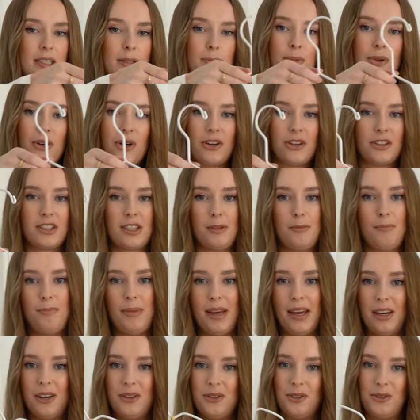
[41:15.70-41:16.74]
the Bronx and
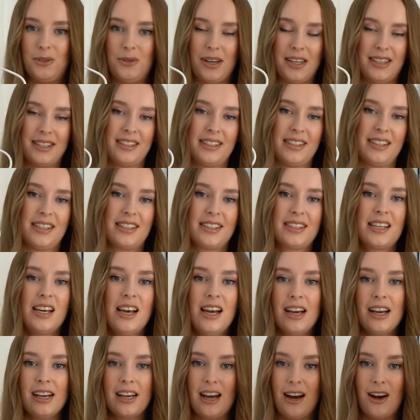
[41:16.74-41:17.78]
Banco dresses
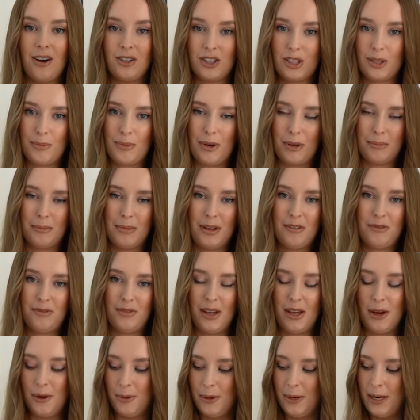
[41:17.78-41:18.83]
count among my
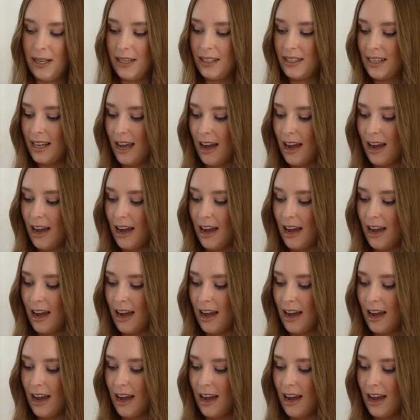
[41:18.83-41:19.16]
favorites.